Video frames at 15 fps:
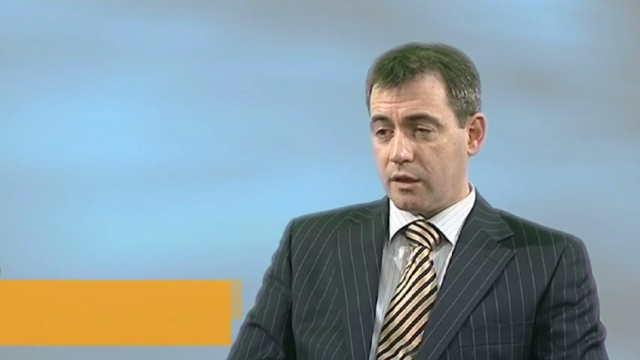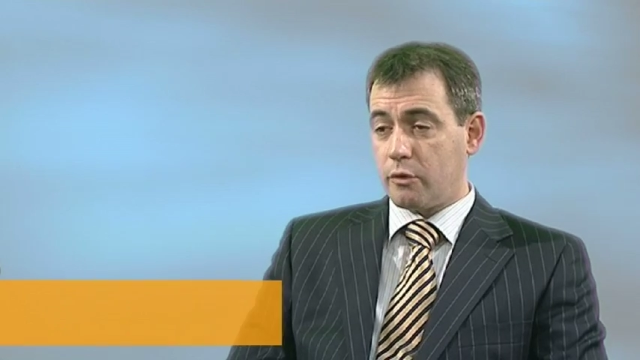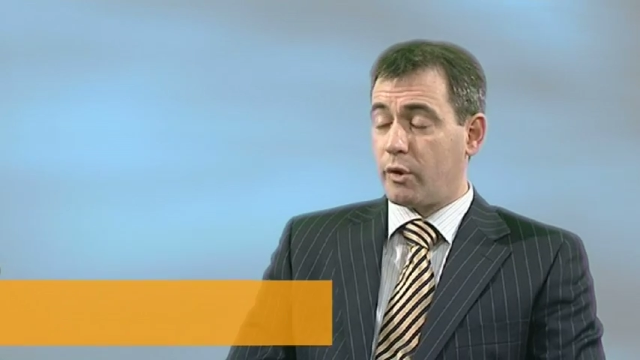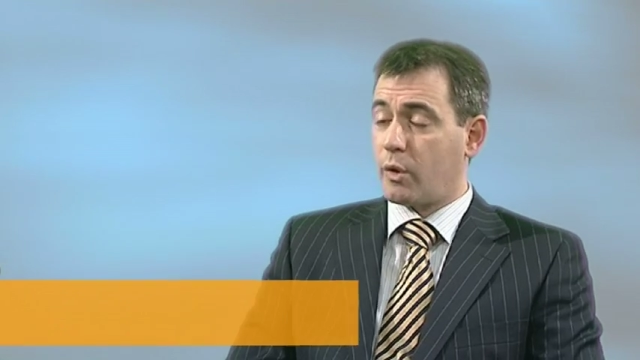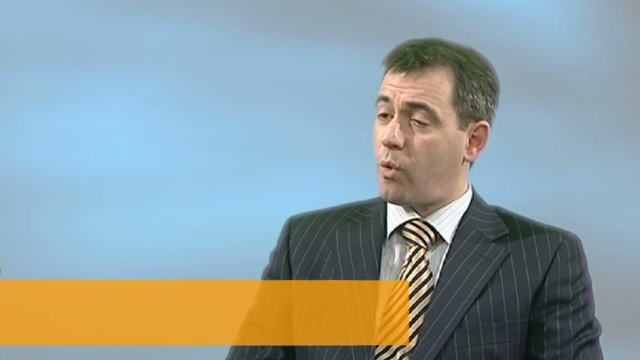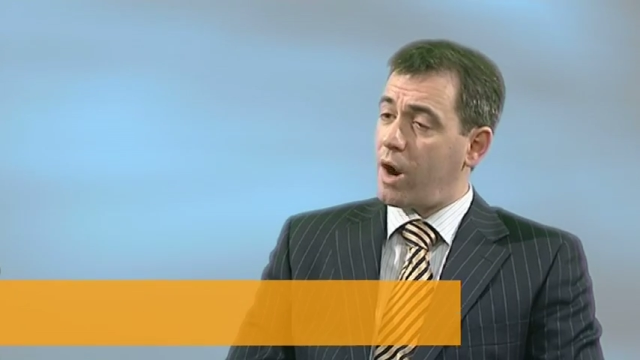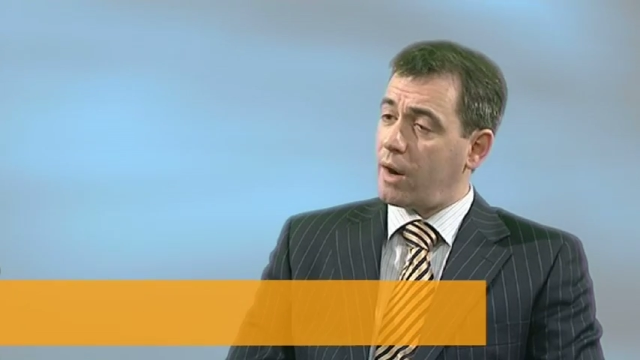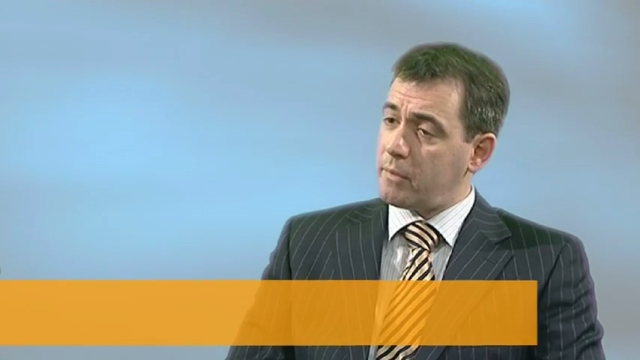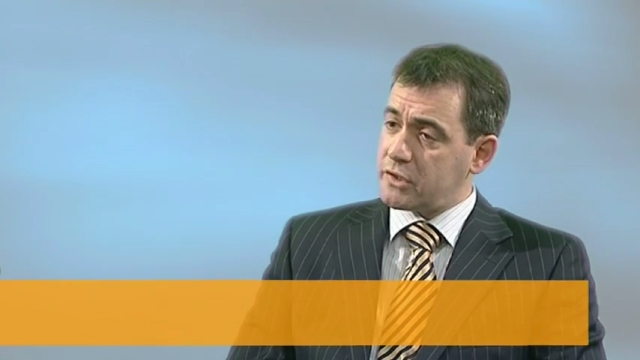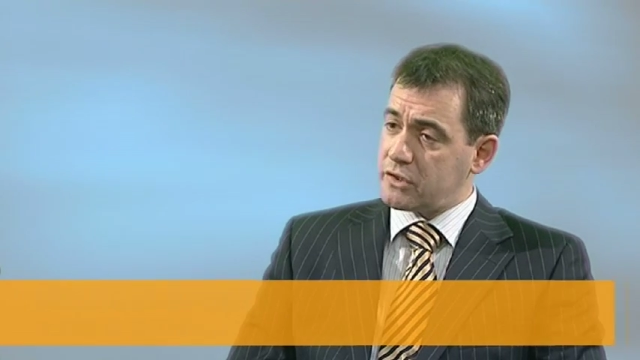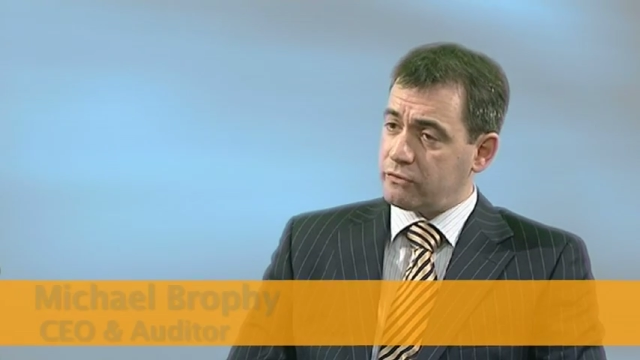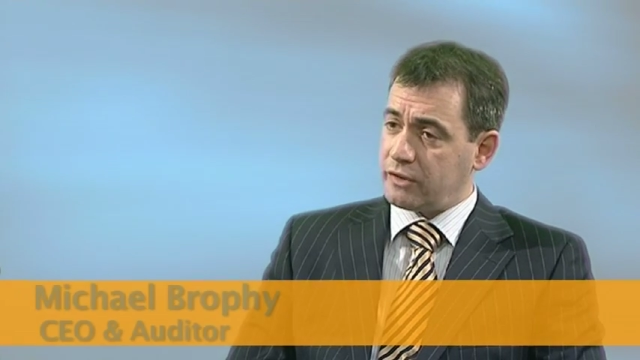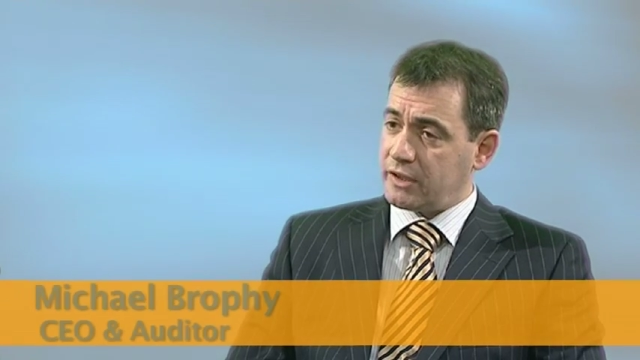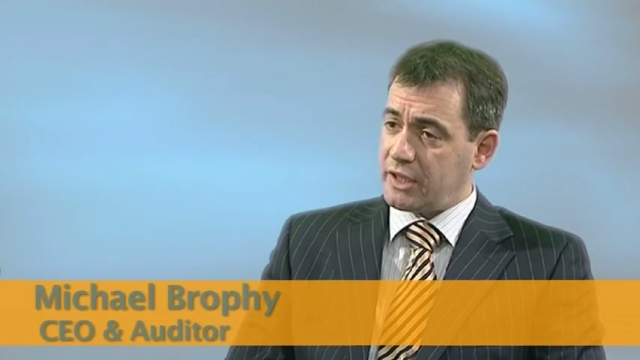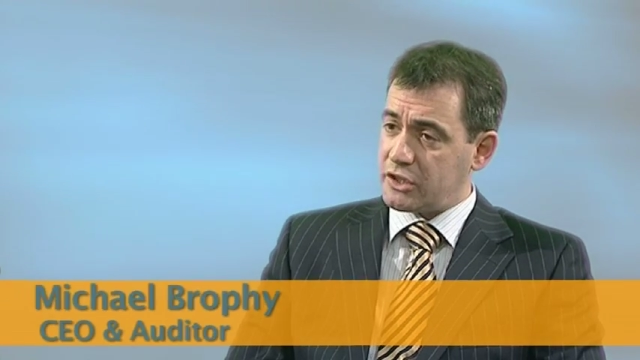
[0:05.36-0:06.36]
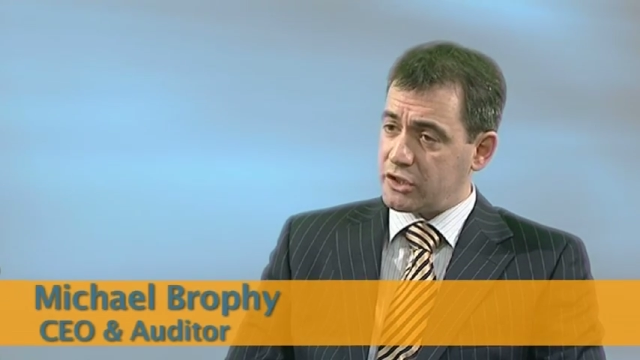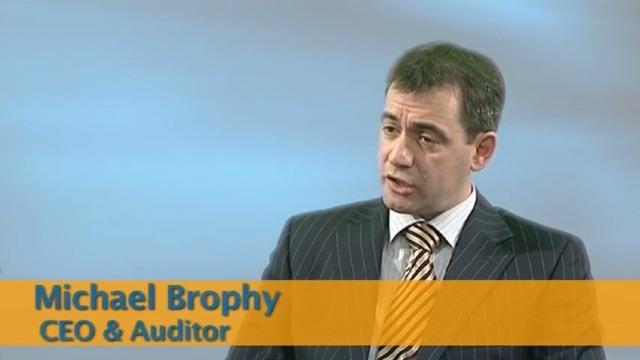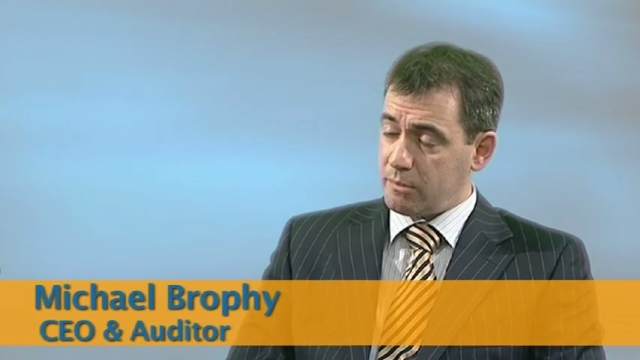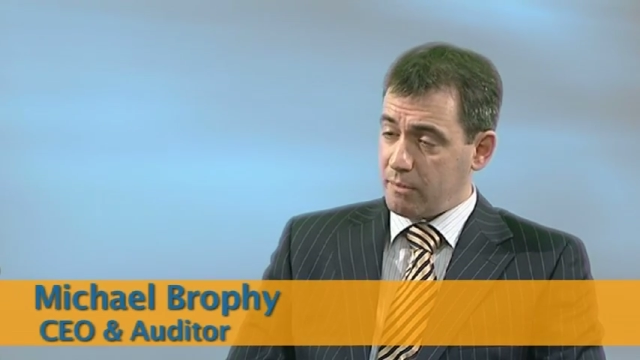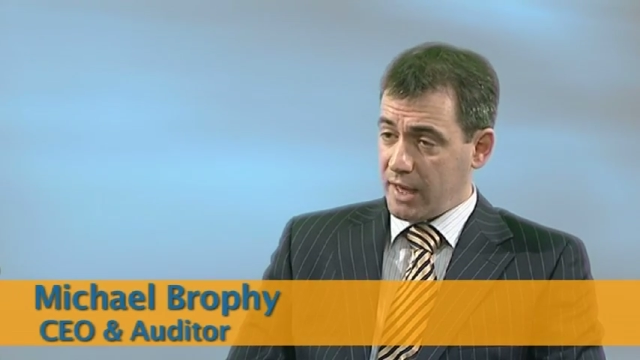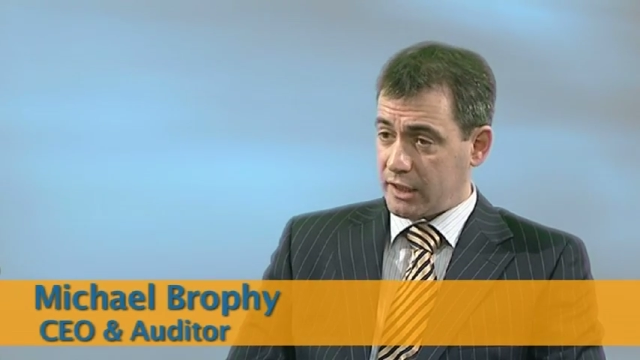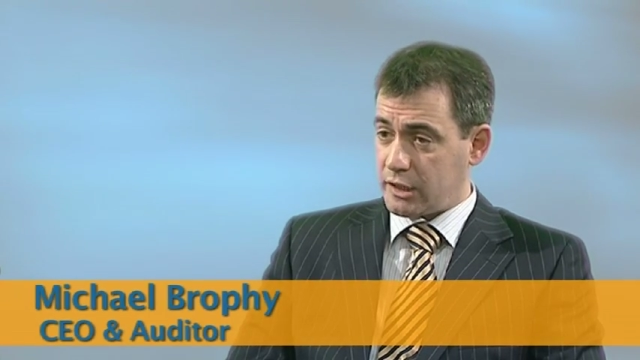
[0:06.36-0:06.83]
The requirements in relation
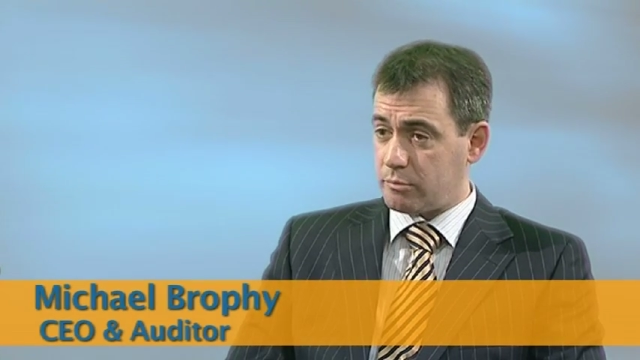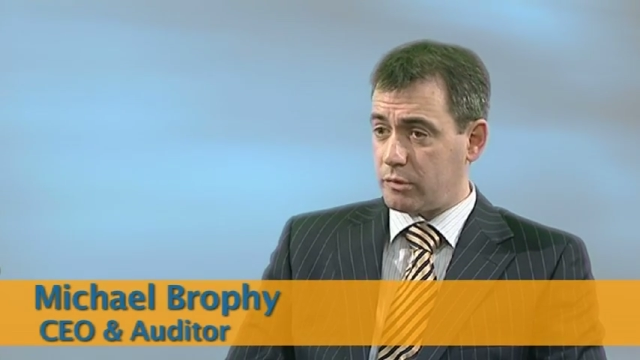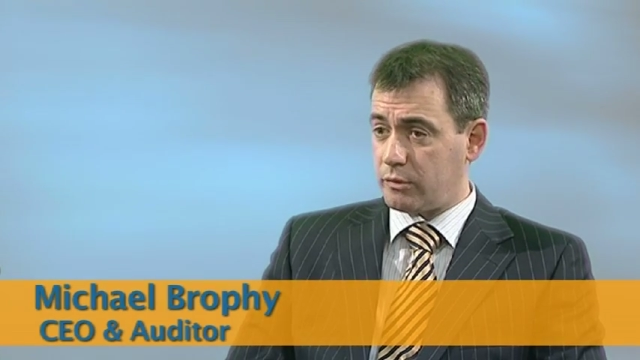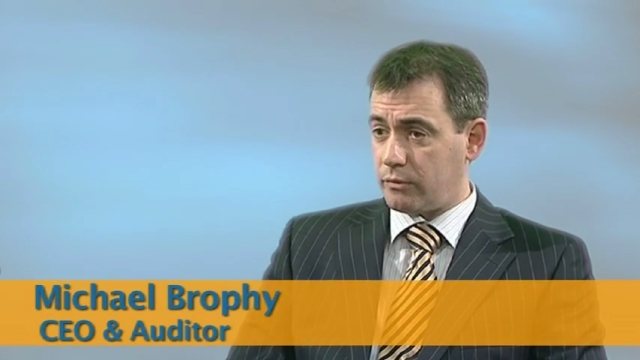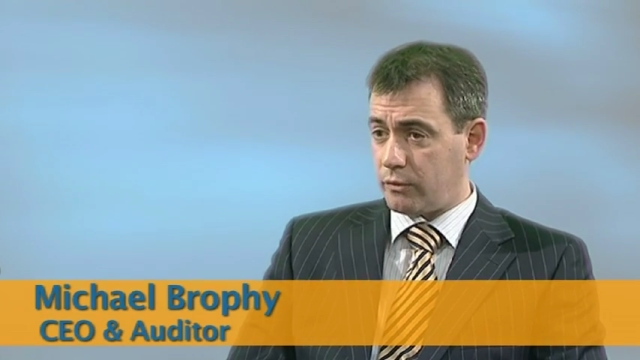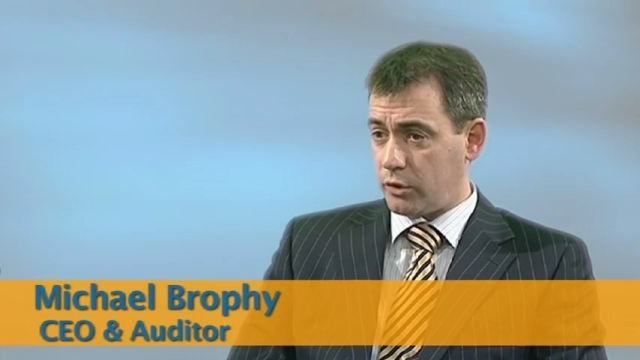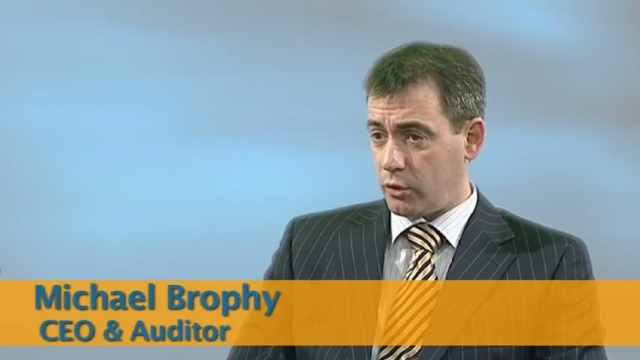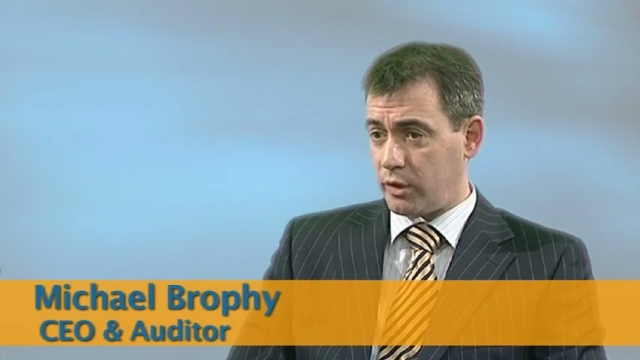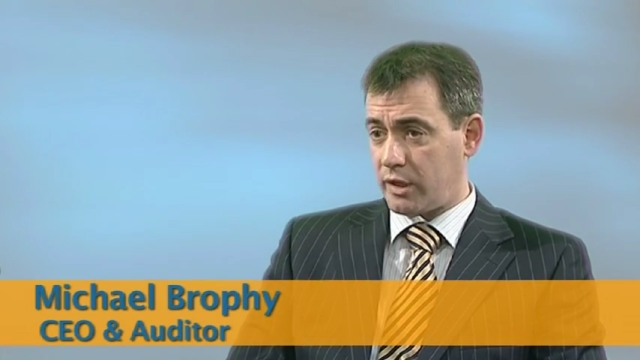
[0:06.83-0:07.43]
to management review